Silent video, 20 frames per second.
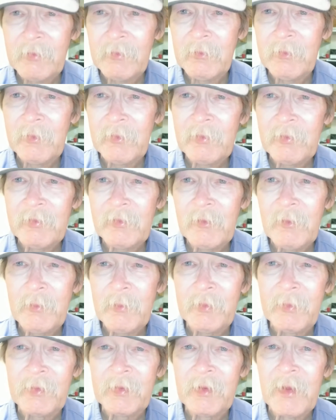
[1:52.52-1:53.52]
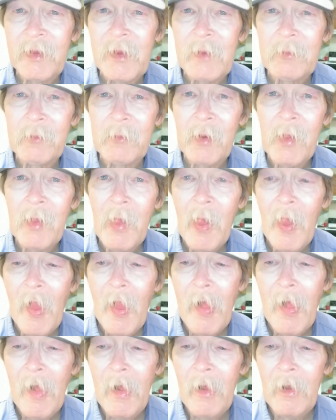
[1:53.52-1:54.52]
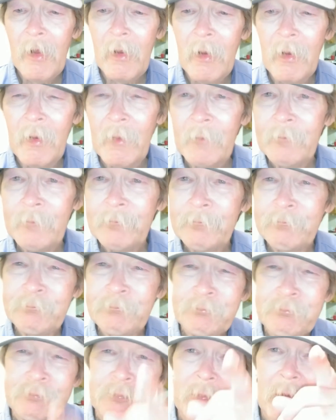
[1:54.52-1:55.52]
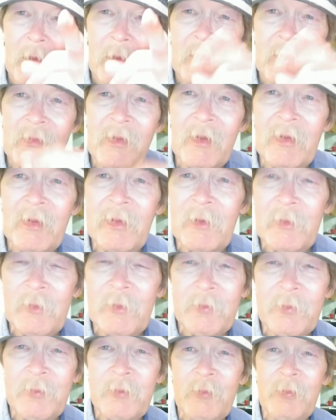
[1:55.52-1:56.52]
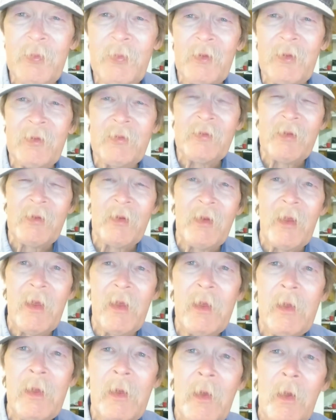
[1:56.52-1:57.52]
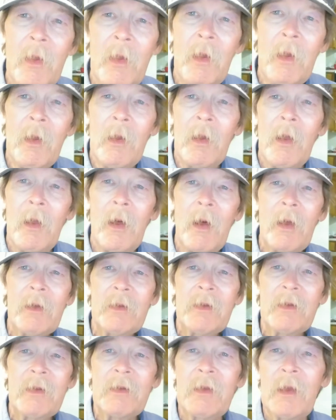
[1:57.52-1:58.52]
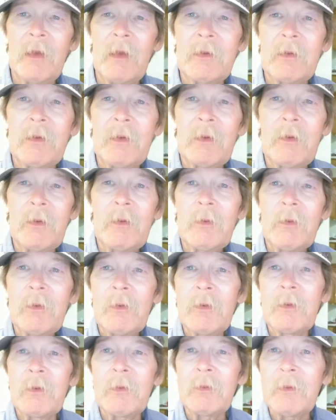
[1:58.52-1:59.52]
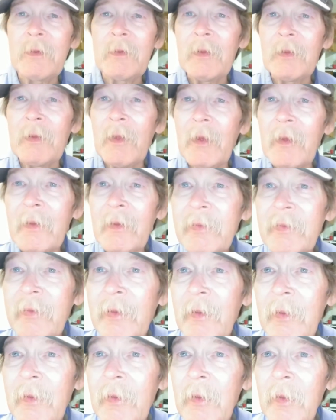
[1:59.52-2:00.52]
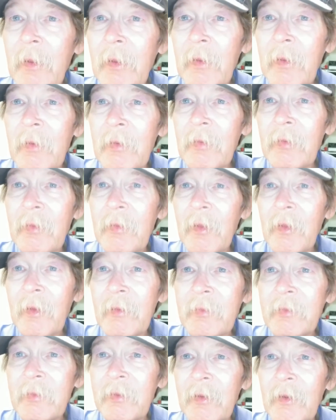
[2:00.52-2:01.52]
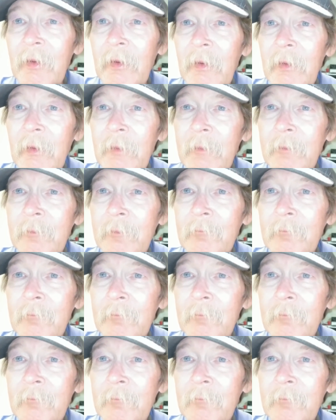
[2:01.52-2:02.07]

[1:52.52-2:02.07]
as it needs an open camera. Uh, did learn a few things today. I did not know or realize that uh,